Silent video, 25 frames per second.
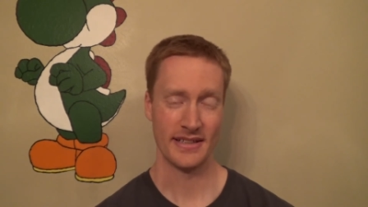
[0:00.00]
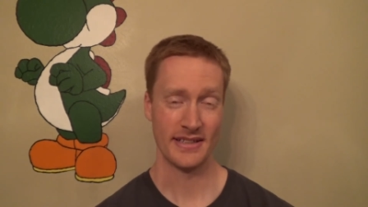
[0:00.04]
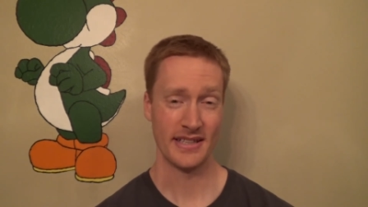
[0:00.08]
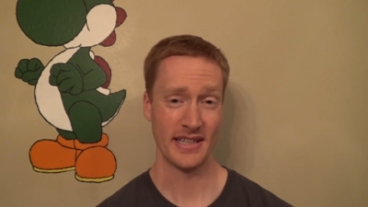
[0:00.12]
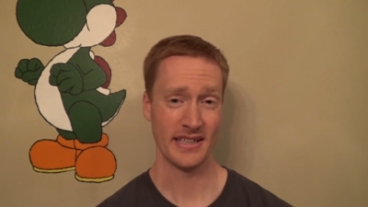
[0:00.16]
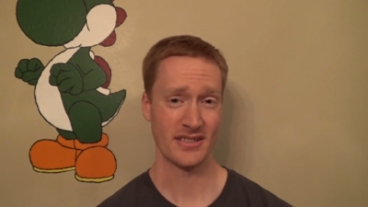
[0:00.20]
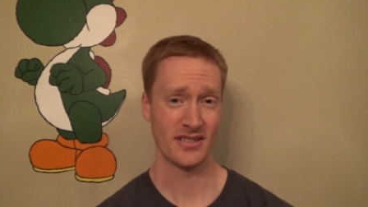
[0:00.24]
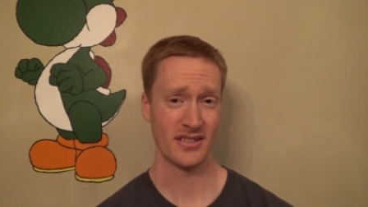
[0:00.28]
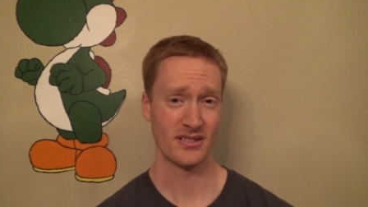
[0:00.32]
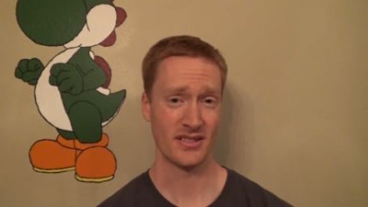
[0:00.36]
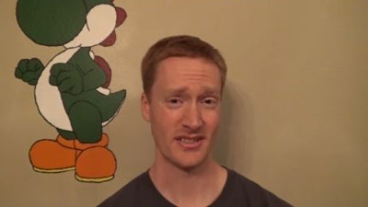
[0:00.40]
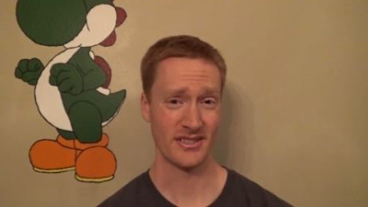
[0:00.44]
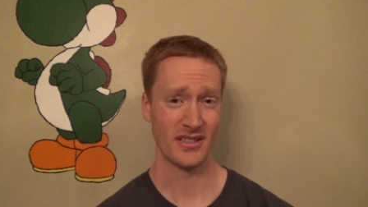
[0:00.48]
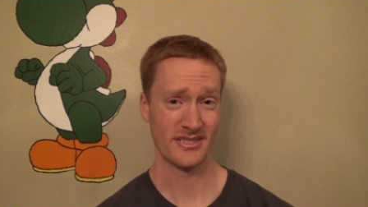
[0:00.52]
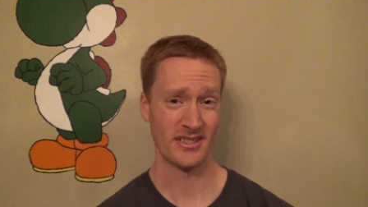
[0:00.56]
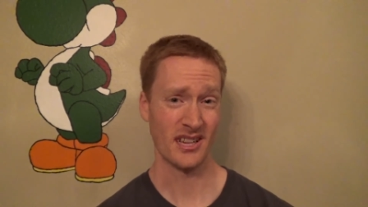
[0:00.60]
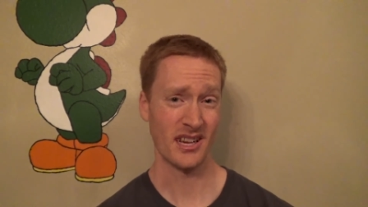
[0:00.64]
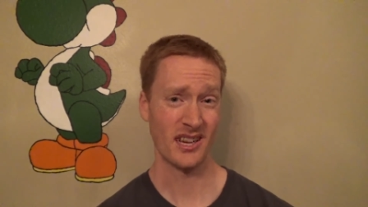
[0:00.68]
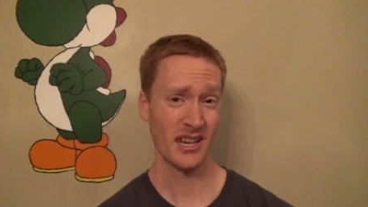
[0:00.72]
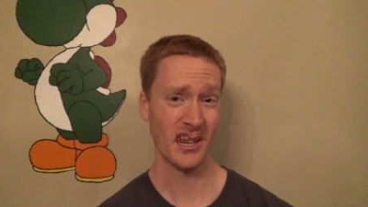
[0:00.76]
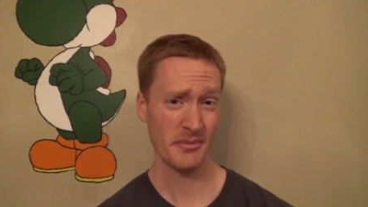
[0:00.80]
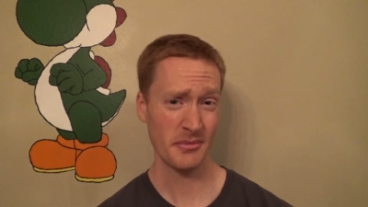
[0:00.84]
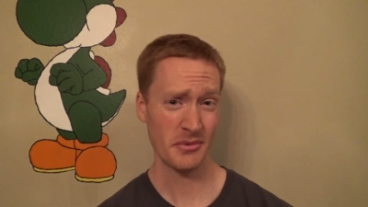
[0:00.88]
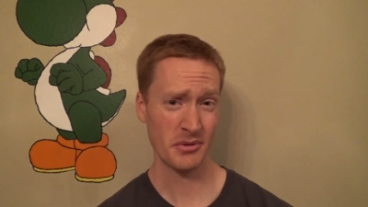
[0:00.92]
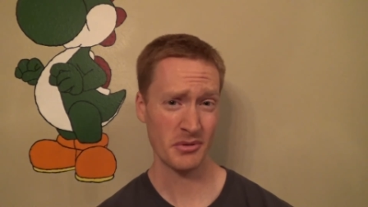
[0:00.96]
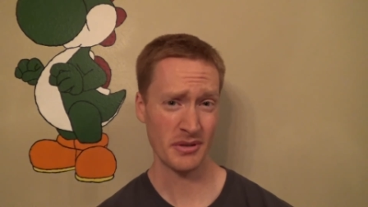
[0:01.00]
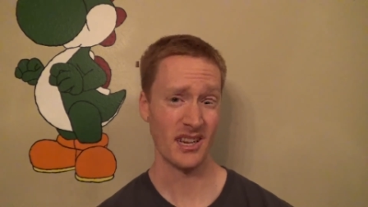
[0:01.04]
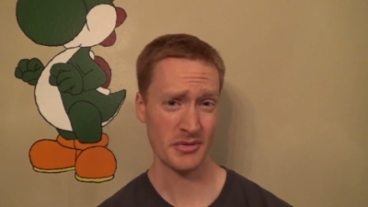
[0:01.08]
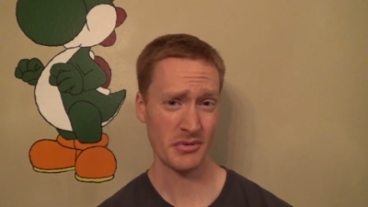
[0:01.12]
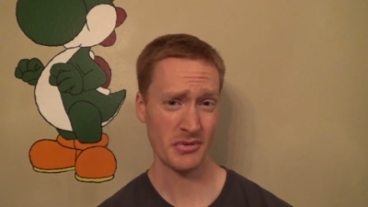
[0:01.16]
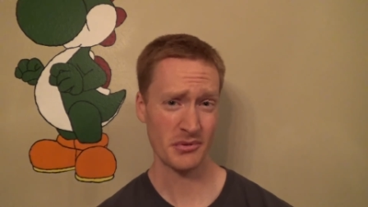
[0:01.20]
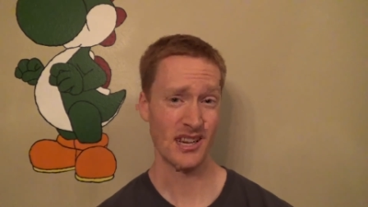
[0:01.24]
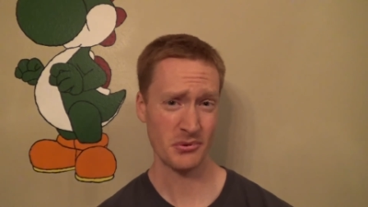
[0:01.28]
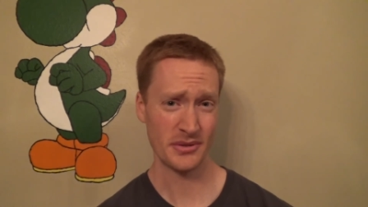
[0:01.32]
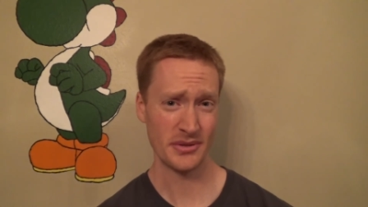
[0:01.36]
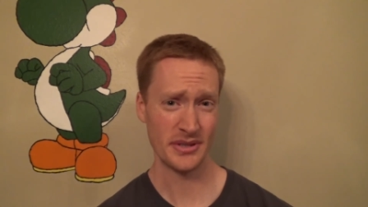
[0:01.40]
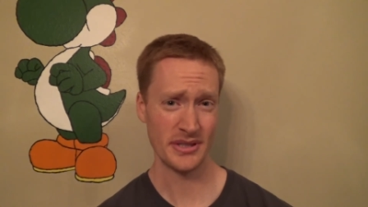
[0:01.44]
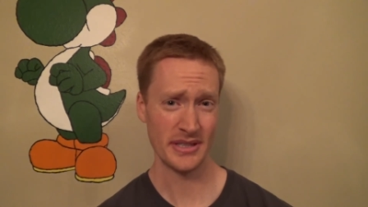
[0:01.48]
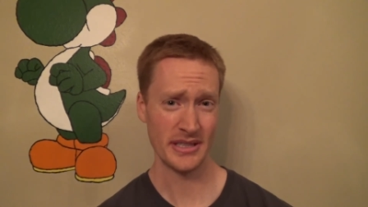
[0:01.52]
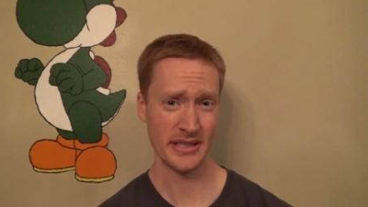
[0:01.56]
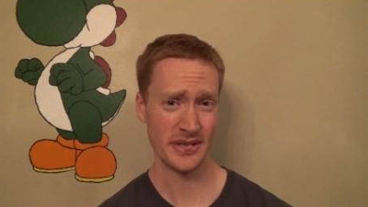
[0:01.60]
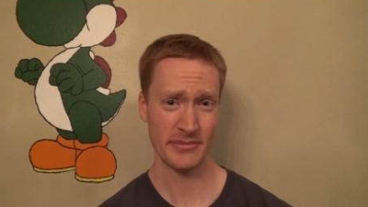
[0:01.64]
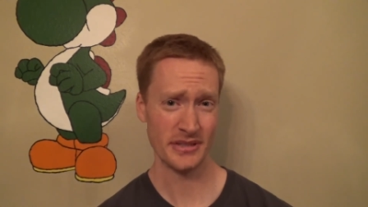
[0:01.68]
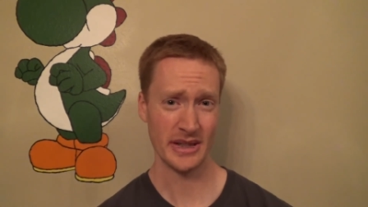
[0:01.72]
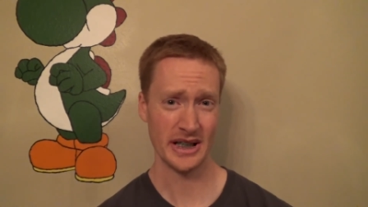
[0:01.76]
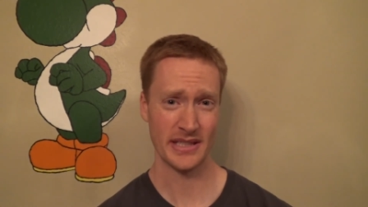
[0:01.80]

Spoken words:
It takes a lot of time to run this routine,